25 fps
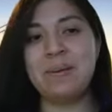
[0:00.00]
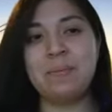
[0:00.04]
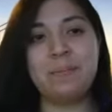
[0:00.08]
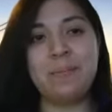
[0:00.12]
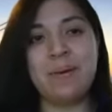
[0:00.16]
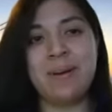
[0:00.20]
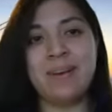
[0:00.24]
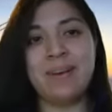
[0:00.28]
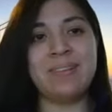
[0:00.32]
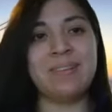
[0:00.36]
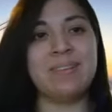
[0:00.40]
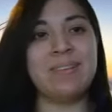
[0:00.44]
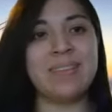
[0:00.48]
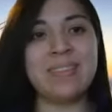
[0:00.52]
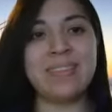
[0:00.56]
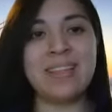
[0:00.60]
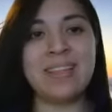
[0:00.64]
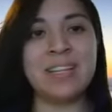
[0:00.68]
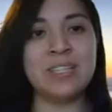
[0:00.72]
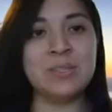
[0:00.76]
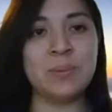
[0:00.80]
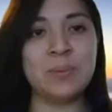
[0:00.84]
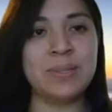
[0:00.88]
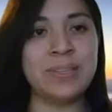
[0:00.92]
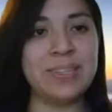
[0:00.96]
But
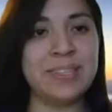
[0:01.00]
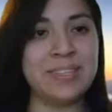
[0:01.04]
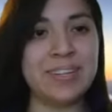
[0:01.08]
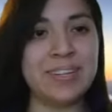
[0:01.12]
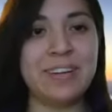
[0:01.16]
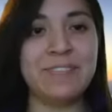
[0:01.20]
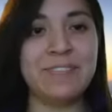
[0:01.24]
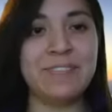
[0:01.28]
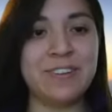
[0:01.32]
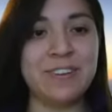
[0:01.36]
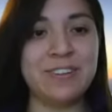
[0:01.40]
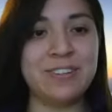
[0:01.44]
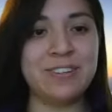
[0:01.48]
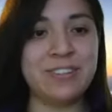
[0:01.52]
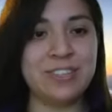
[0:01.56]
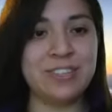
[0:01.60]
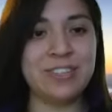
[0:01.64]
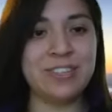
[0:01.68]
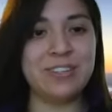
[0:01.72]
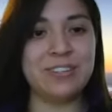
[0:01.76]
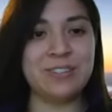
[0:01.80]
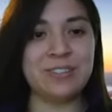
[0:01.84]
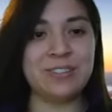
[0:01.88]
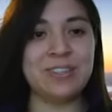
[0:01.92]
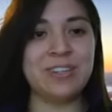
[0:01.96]
that's one thing I've heard
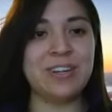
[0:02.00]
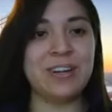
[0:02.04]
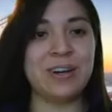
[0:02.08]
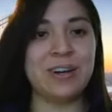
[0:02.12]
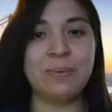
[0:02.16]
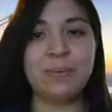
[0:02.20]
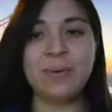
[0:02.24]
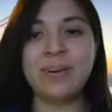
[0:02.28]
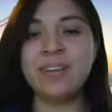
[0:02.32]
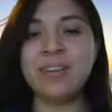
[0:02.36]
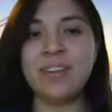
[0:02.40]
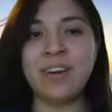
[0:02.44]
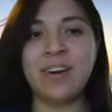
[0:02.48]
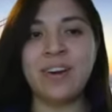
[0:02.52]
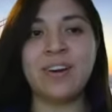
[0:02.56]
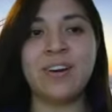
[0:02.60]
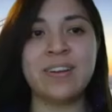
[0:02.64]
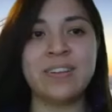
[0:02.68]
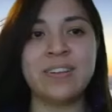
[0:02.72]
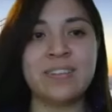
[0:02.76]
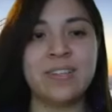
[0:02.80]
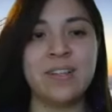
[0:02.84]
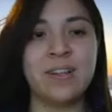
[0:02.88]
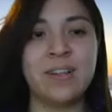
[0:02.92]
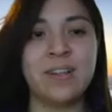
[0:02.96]
too. We're in the
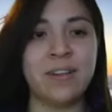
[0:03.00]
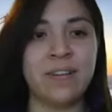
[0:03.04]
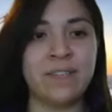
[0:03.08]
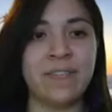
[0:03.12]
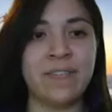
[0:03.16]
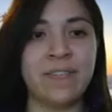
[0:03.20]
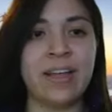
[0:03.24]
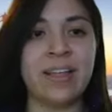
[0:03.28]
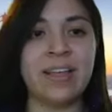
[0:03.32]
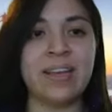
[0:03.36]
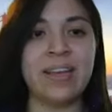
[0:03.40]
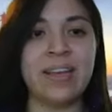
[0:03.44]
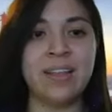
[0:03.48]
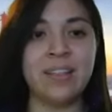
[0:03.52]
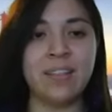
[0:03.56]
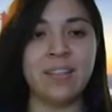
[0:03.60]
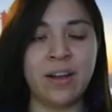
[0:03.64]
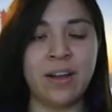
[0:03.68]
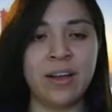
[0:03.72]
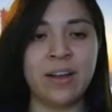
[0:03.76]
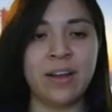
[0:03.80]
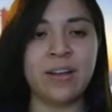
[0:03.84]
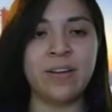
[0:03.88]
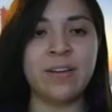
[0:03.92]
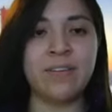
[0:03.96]
heart of Silicon Valley. A
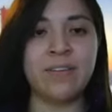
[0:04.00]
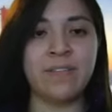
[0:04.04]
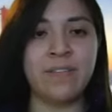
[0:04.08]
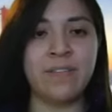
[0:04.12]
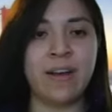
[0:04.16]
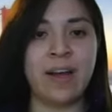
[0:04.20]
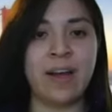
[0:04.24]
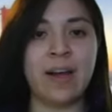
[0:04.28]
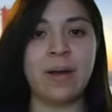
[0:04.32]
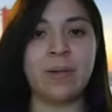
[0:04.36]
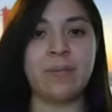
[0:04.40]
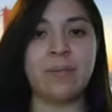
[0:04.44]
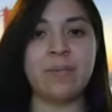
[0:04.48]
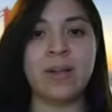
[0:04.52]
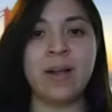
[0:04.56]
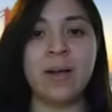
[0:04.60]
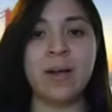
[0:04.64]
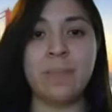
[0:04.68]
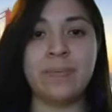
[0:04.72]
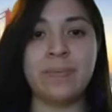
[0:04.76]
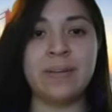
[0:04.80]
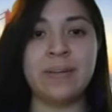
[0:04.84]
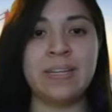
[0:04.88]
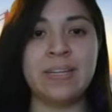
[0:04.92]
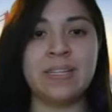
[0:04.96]
lot of
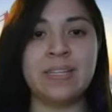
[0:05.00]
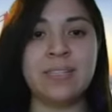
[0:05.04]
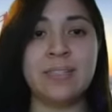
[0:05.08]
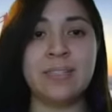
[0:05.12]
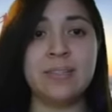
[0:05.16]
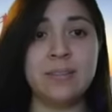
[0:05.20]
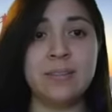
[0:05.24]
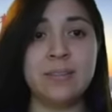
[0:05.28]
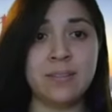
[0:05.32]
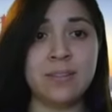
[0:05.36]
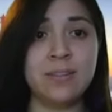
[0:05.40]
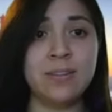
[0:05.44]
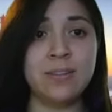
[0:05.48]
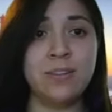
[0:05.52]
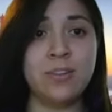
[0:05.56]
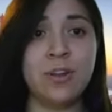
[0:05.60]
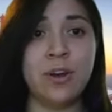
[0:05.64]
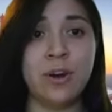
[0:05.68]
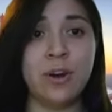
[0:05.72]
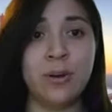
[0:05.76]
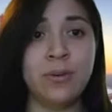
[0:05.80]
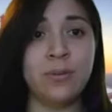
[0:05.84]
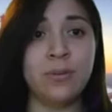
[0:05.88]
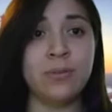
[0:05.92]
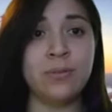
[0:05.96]
companies
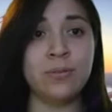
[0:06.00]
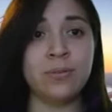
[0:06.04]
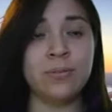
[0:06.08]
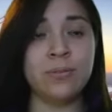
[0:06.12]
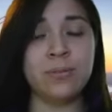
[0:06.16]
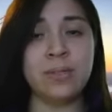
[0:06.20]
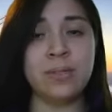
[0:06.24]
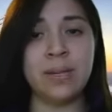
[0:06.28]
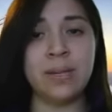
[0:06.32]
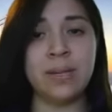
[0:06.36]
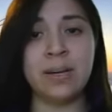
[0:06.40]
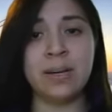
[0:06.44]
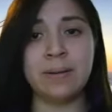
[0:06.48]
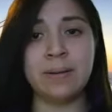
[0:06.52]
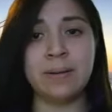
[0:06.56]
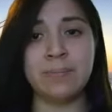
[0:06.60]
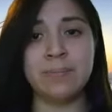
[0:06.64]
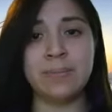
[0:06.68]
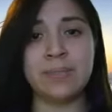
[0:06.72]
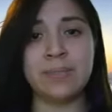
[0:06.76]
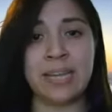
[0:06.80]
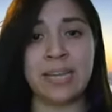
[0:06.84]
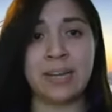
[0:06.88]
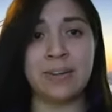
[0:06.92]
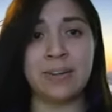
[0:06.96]
know
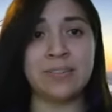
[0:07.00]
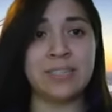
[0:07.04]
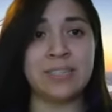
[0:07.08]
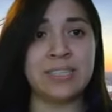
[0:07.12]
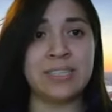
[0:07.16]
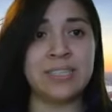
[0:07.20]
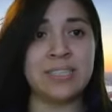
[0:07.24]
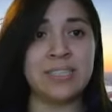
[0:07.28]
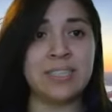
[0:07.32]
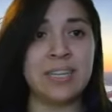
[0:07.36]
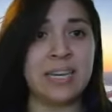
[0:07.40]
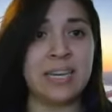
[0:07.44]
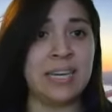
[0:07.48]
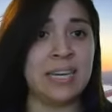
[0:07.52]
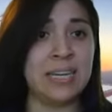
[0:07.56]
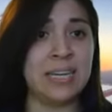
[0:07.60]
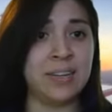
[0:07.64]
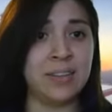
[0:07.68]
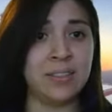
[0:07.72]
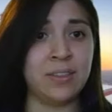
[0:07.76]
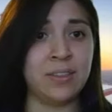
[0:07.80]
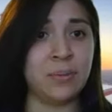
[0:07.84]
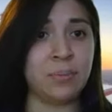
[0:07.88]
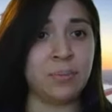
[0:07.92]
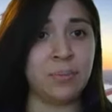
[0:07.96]
San Jose
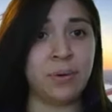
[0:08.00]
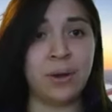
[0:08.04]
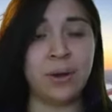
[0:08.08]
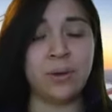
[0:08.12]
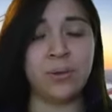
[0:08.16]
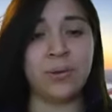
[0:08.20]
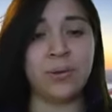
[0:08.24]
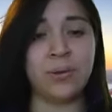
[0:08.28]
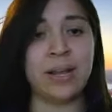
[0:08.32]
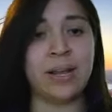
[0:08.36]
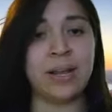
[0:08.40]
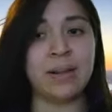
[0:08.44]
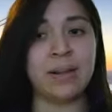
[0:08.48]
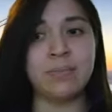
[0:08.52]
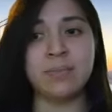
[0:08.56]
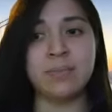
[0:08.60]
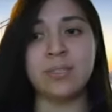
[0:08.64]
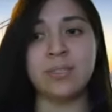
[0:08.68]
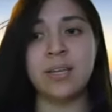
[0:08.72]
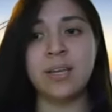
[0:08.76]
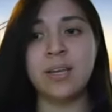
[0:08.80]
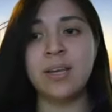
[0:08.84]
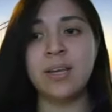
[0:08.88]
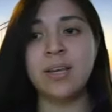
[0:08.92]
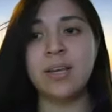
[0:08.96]
State, their
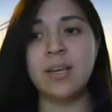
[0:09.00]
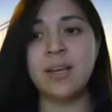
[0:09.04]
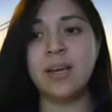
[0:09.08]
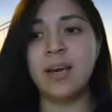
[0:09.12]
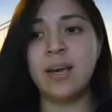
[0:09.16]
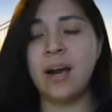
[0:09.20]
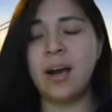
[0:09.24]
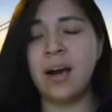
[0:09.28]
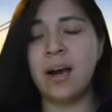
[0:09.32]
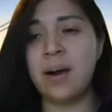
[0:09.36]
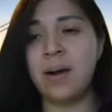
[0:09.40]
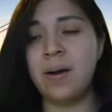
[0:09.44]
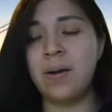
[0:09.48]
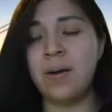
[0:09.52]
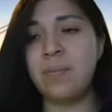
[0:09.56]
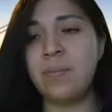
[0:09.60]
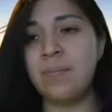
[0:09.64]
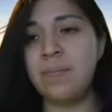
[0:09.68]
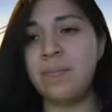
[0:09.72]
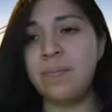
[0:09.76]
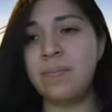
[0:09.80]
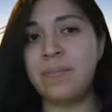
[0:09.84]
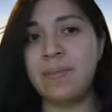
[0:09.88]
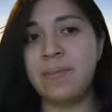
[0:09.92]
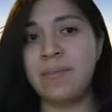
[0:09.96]
programs,
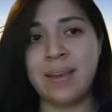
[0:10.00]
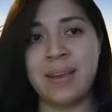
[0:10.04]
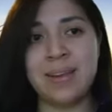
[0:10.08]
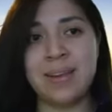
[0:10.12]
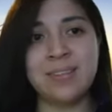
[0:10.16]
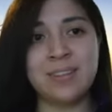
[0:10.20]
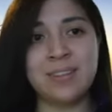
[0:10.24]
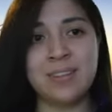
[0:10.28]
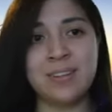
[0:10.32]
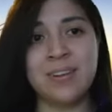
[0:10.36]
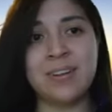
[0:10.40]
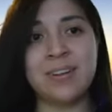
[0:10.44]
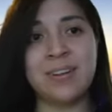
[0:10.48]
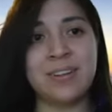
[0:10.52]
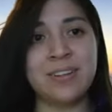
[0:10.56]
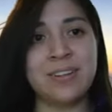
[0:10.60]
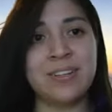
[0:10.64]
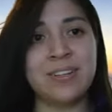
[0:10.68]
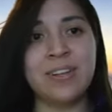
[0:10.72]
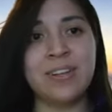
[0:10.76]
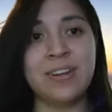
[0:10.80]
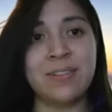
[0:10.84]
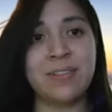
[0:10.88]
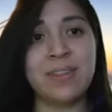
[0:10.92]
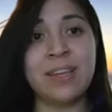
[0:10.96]
and are,
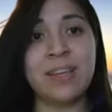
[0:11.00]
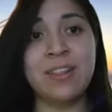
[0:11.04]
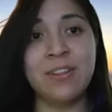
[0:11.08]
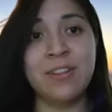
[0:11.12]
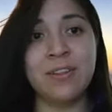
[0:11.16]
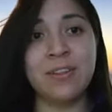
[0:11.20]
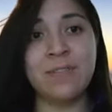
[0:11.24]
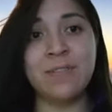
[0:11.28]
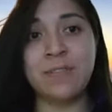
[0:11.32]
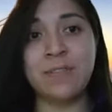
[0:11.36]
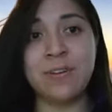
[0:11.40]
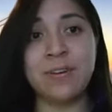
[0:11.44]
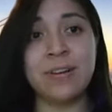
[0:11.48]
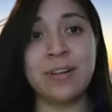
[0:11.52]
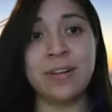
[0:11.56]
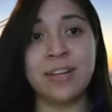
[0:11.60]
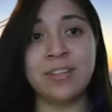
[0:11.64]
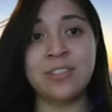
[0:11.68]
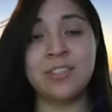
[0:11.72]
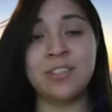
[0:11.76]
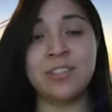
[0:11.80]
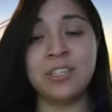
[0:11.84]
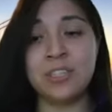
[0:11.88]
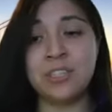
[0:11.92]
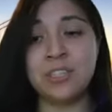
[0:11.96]
they look for
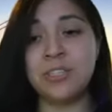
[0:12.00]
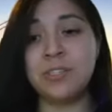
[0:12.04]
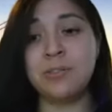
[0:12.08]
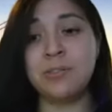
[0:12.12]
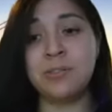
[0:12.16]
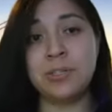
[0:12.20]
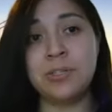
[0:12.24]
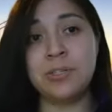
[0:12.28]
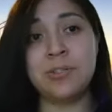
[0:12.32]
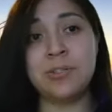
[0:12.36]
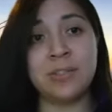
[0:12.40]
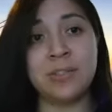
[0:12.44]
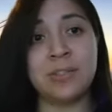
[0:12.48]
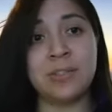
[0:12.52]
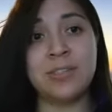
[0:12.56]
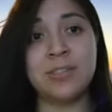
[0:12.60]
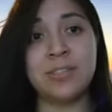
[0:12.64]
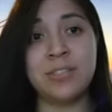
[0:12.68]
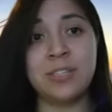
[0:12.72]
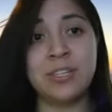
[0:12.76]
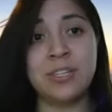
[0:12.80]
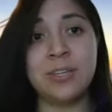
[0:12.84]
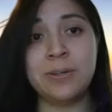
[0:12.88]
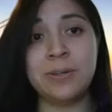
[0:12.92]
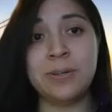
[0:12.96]
SJSU
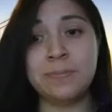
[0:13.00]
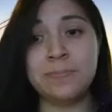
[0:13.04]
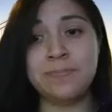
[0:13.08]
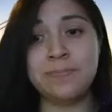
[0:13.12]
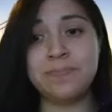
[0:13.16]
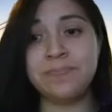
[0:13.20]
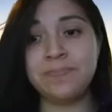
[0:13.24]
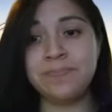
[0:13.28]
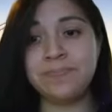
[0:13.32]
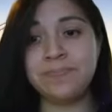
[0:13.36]
students too.